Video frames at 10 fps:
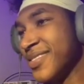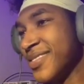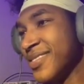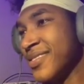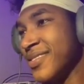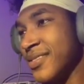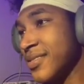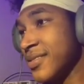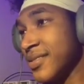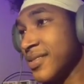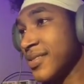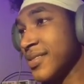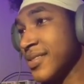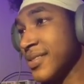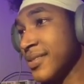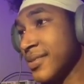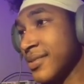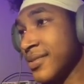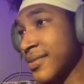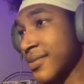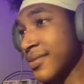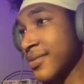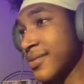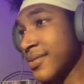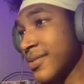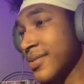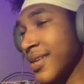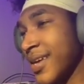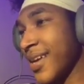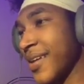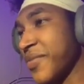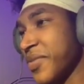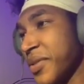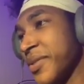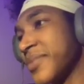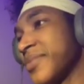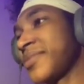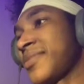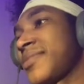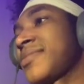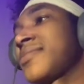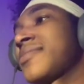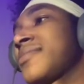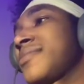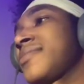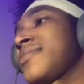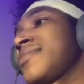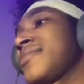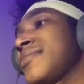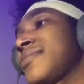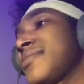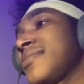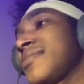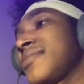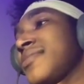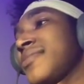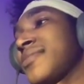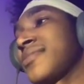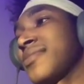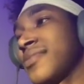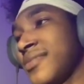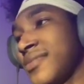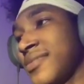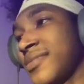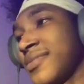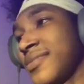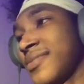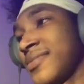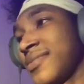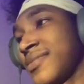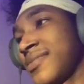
(not speaking)